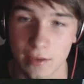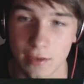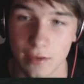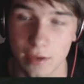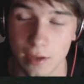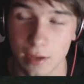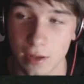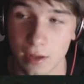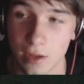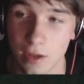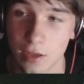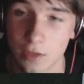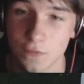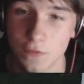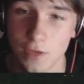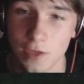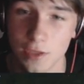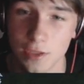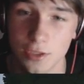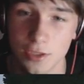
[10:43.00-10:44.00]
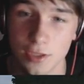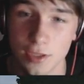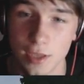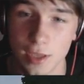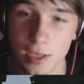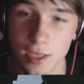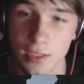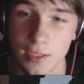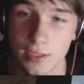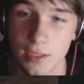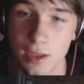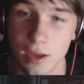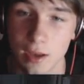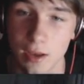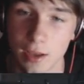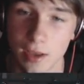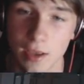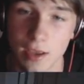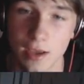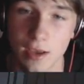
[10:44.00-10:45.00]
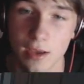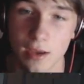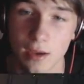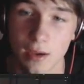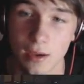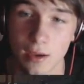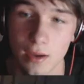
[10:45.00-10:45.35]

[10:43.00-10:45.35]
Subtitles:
the glass feature that he's done here,